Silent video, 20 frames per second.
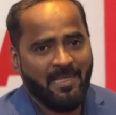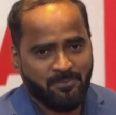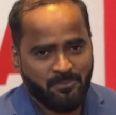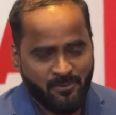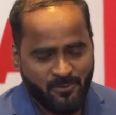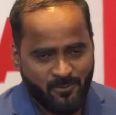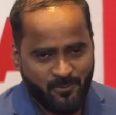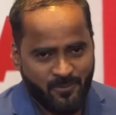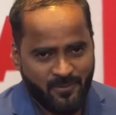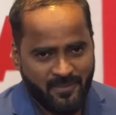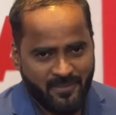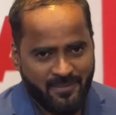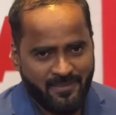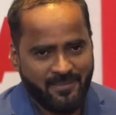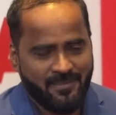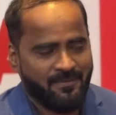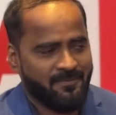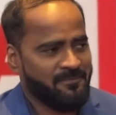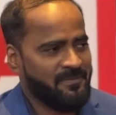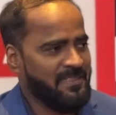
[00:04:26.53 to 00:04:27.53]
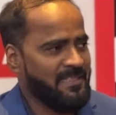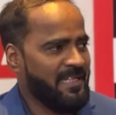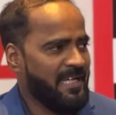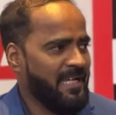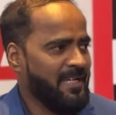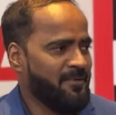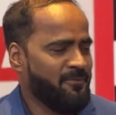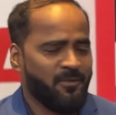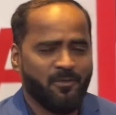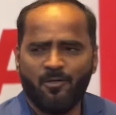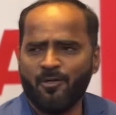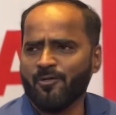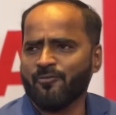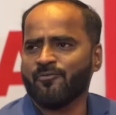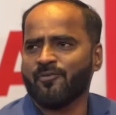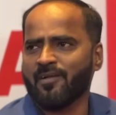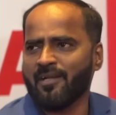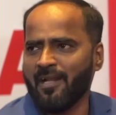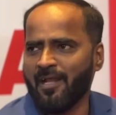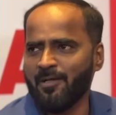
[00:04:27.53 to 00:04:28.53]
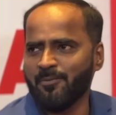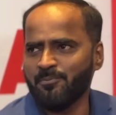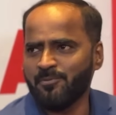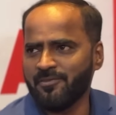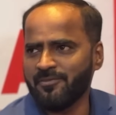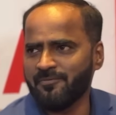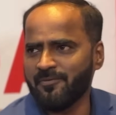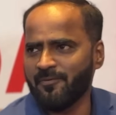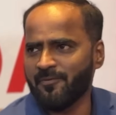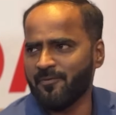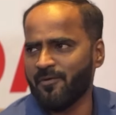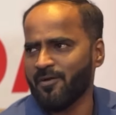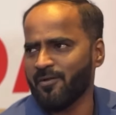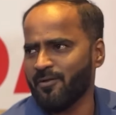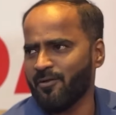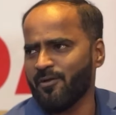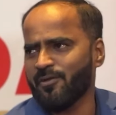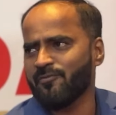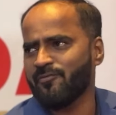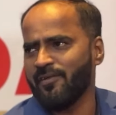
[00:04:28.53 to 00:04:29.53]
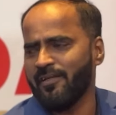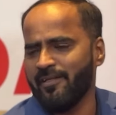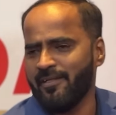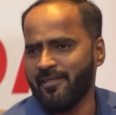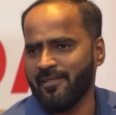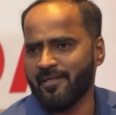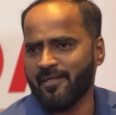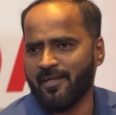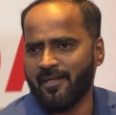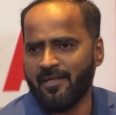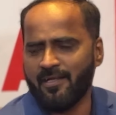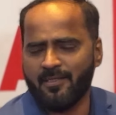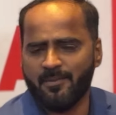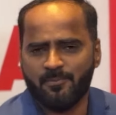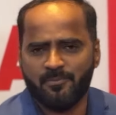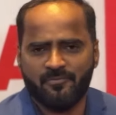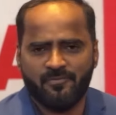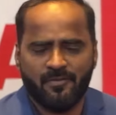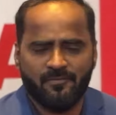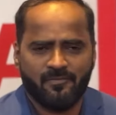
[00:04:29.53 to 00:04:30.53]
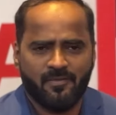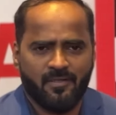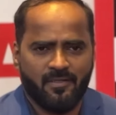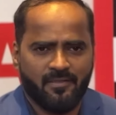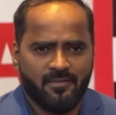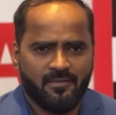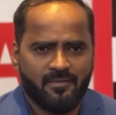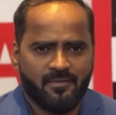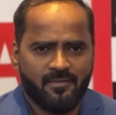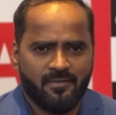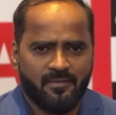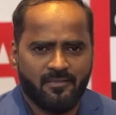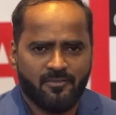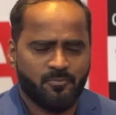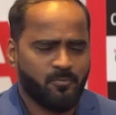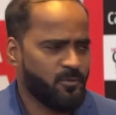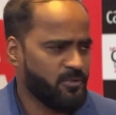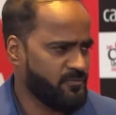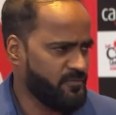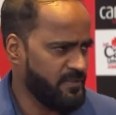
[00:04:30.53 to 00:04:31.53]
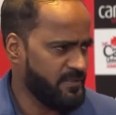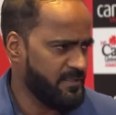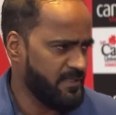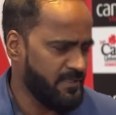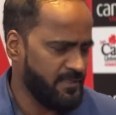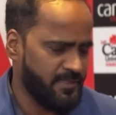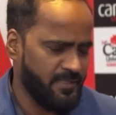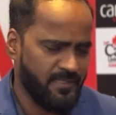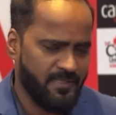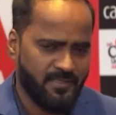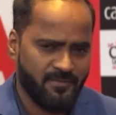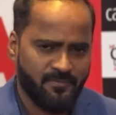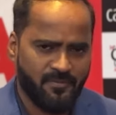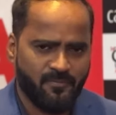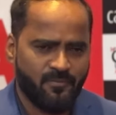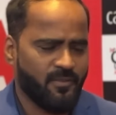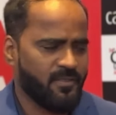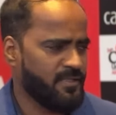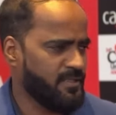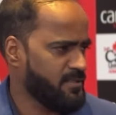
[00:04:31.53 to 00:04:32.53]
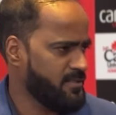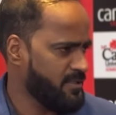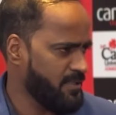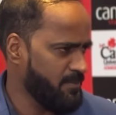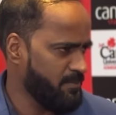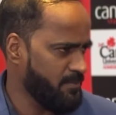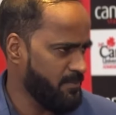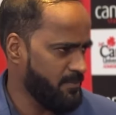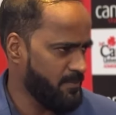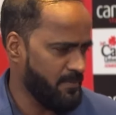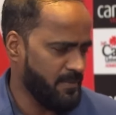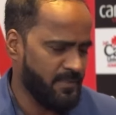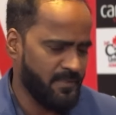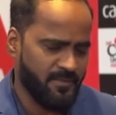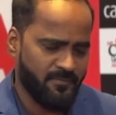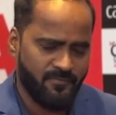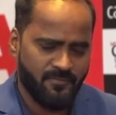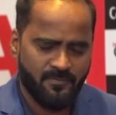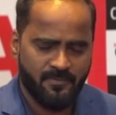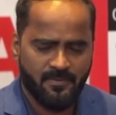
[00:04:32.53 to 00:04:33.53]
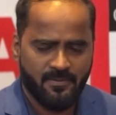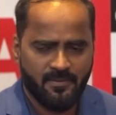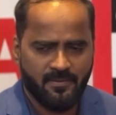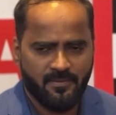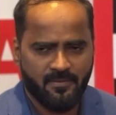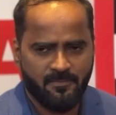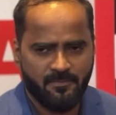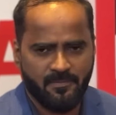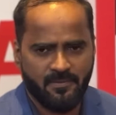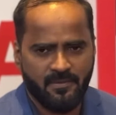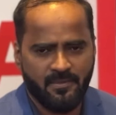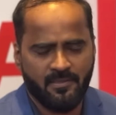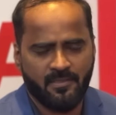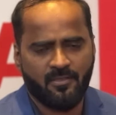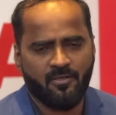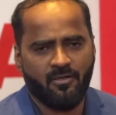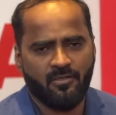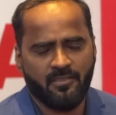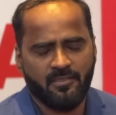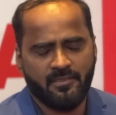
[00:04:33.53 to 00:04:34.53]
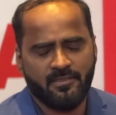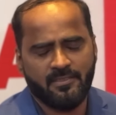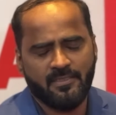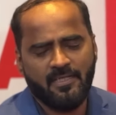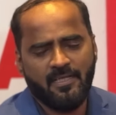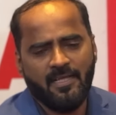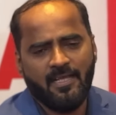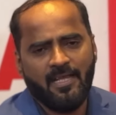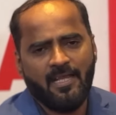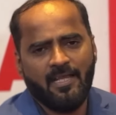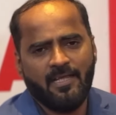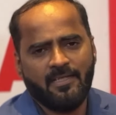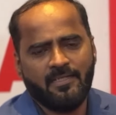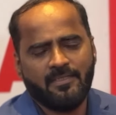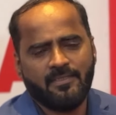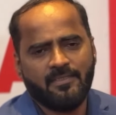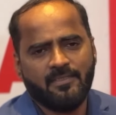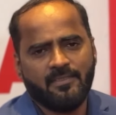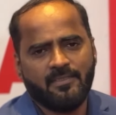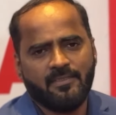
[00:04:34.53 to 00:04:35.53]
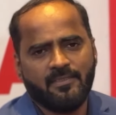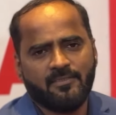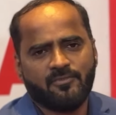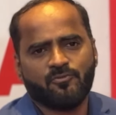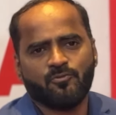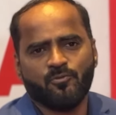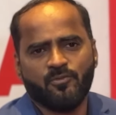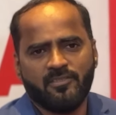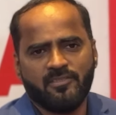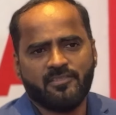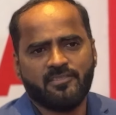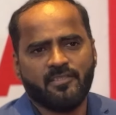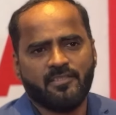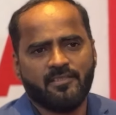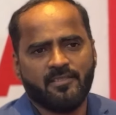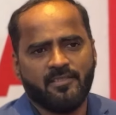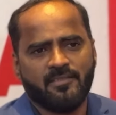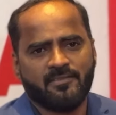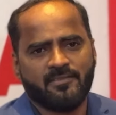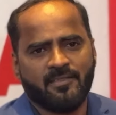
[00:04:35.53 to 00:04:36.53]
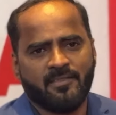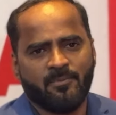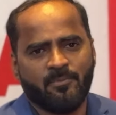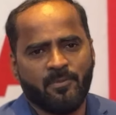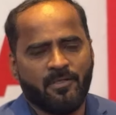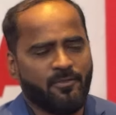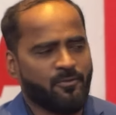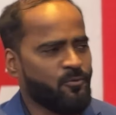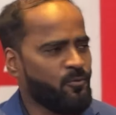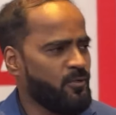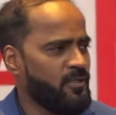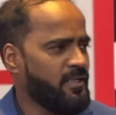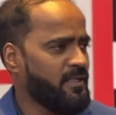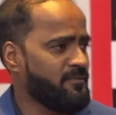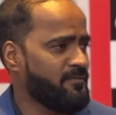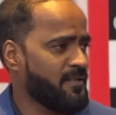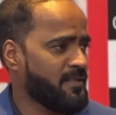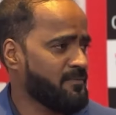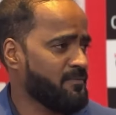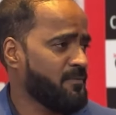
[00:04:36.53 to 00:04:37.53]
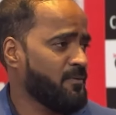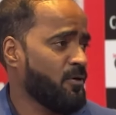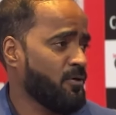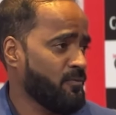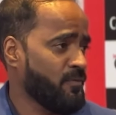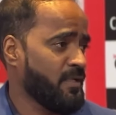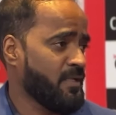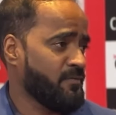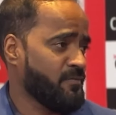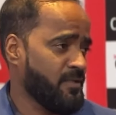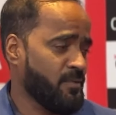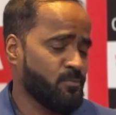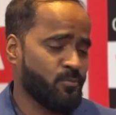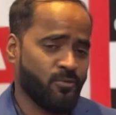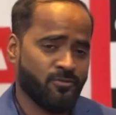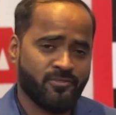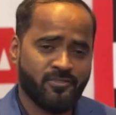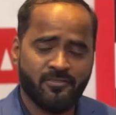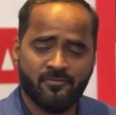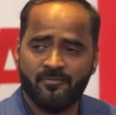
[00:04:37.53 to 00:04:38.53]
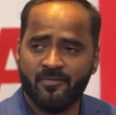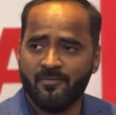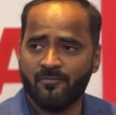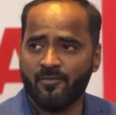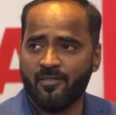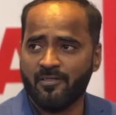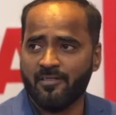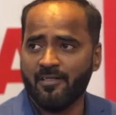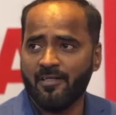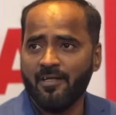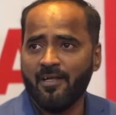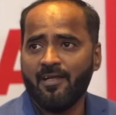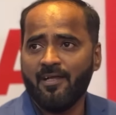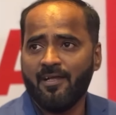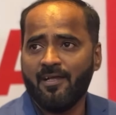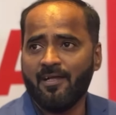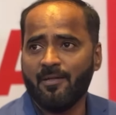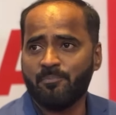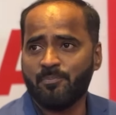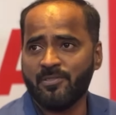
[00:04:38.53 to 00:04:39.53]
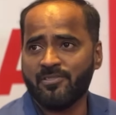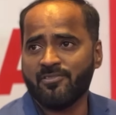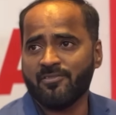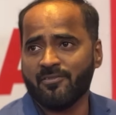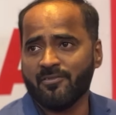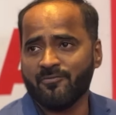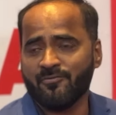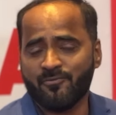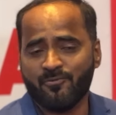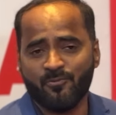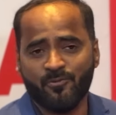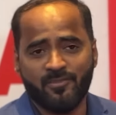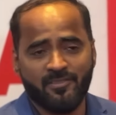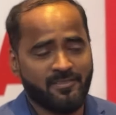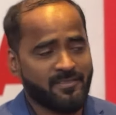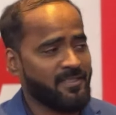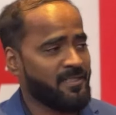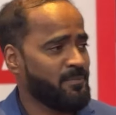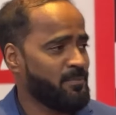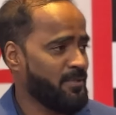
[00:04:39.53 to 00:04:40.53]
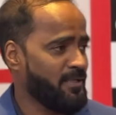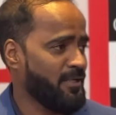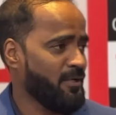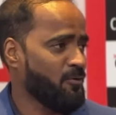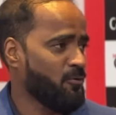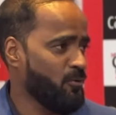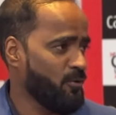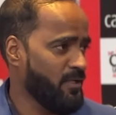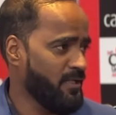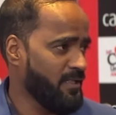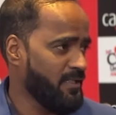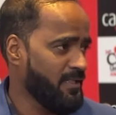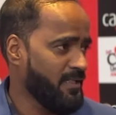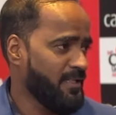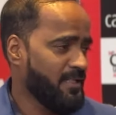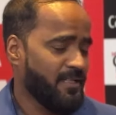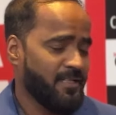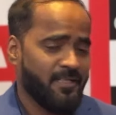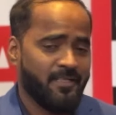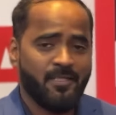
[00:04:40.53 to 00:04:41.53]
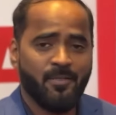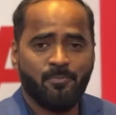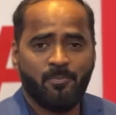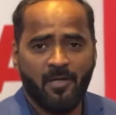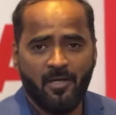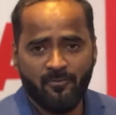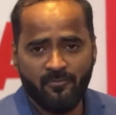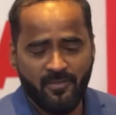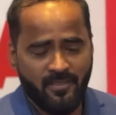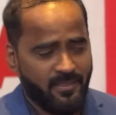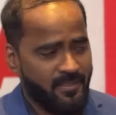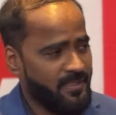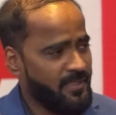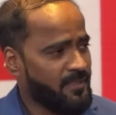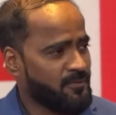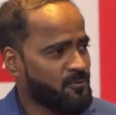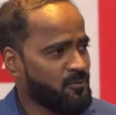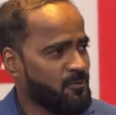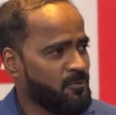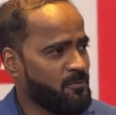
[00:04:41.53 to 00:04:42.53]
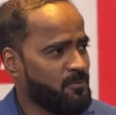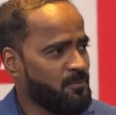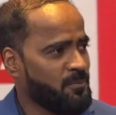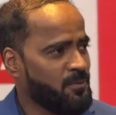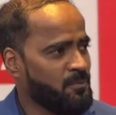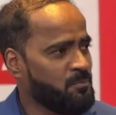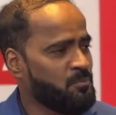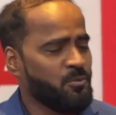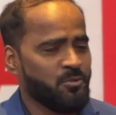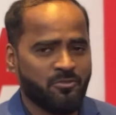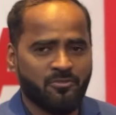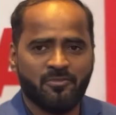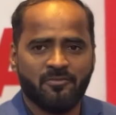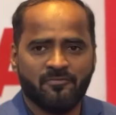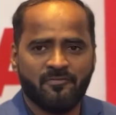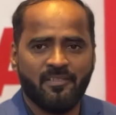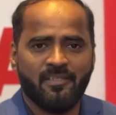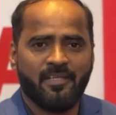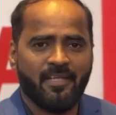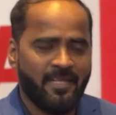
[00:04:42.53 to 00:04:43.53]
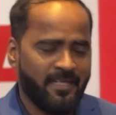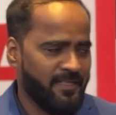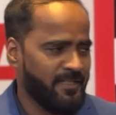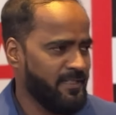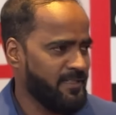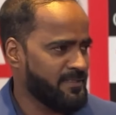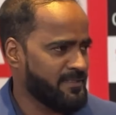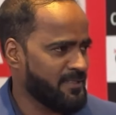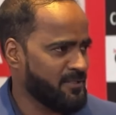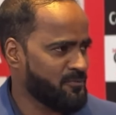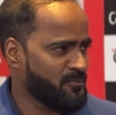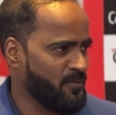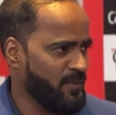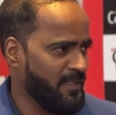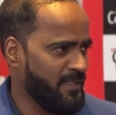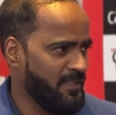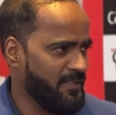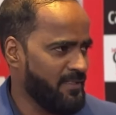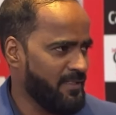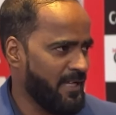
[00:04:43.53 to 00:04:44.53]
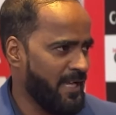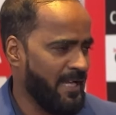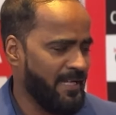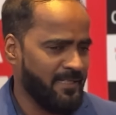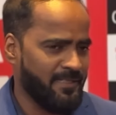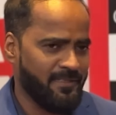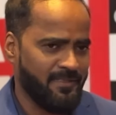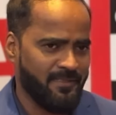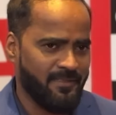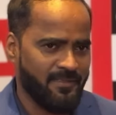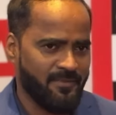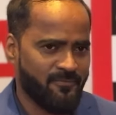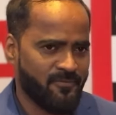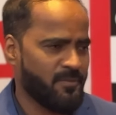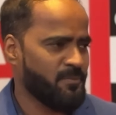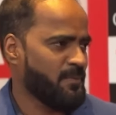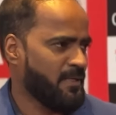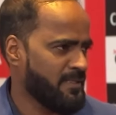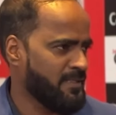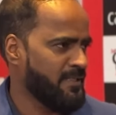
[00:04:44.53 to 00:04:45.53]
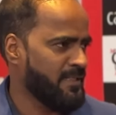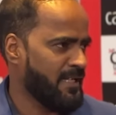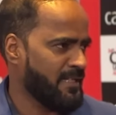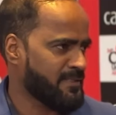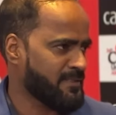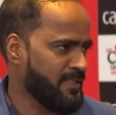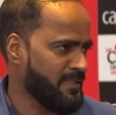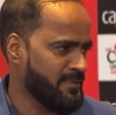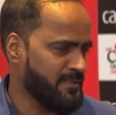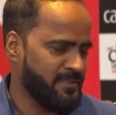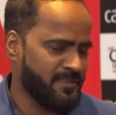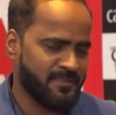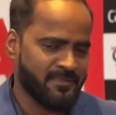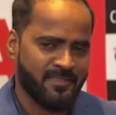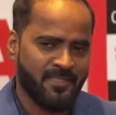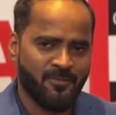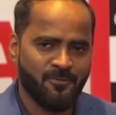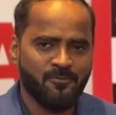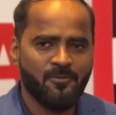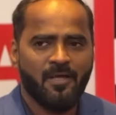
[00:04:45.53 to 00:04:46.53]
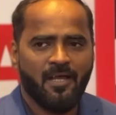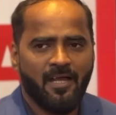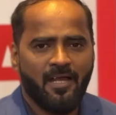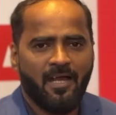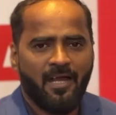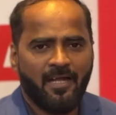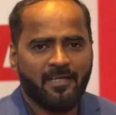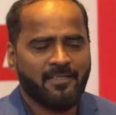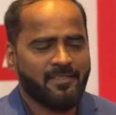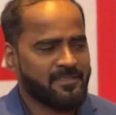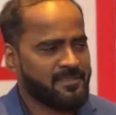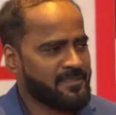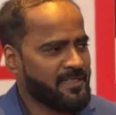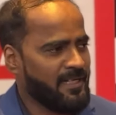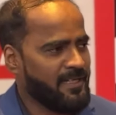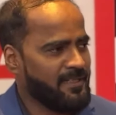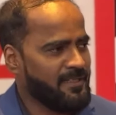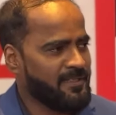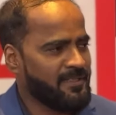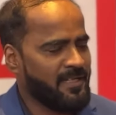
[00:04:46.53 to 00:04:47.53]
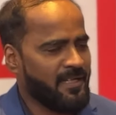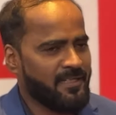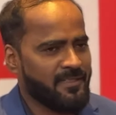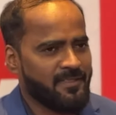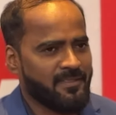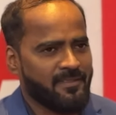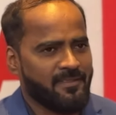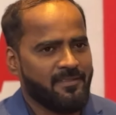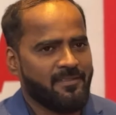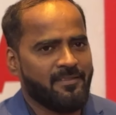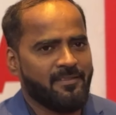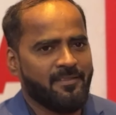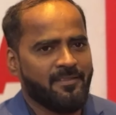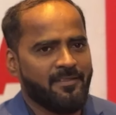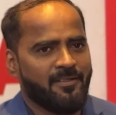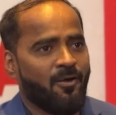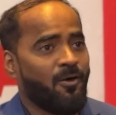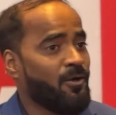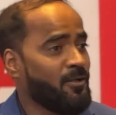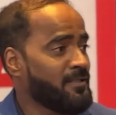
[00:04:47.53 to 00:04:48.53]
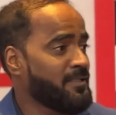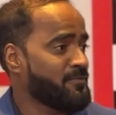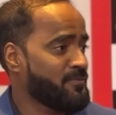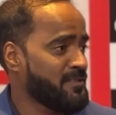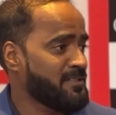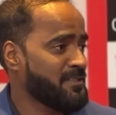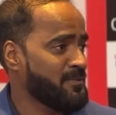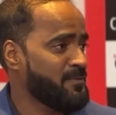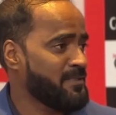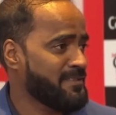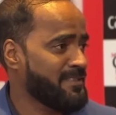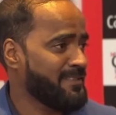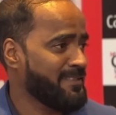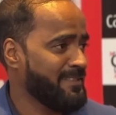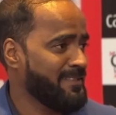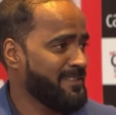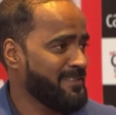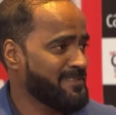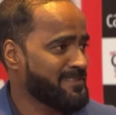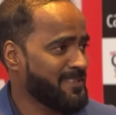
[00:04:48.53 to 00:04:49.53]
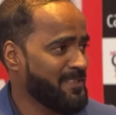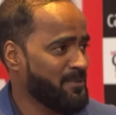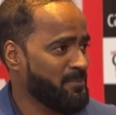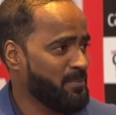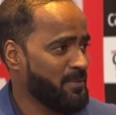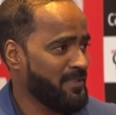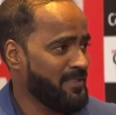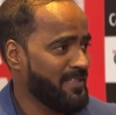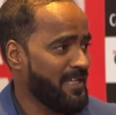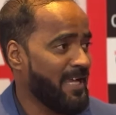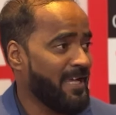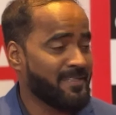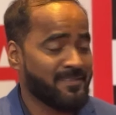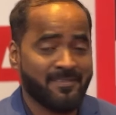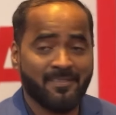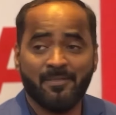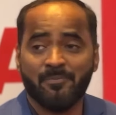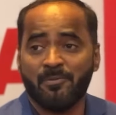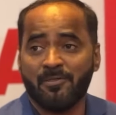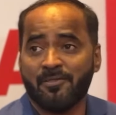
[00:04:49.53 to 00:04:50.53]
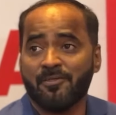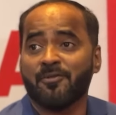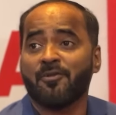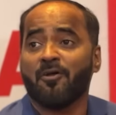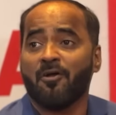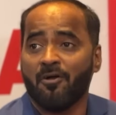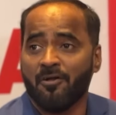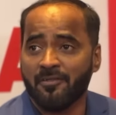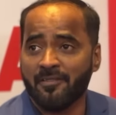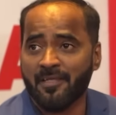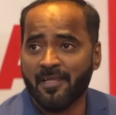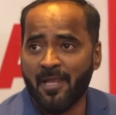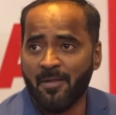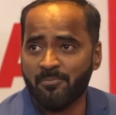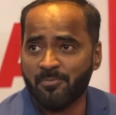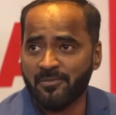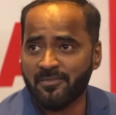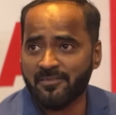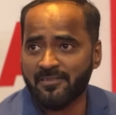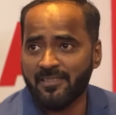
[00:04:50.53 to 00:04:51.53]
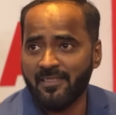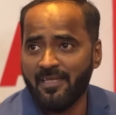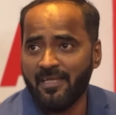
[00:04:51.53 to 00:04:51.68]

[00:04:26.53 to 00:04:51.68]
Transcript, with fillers: Absolutely. We have a lot of clubs. We've got a lot of Indian clubs. We've got uh, sports facilities. We've got the gym in the uh, in the college, and uh, students generally celebrate Holi. In fact, on one of our brochures, we have got a picture of students celebrating Holi, Diwali. So most of the Canadians as well, and from other nationalities now, understand that Uh, all the festivals that Indians celebrate are celebrated on the campus,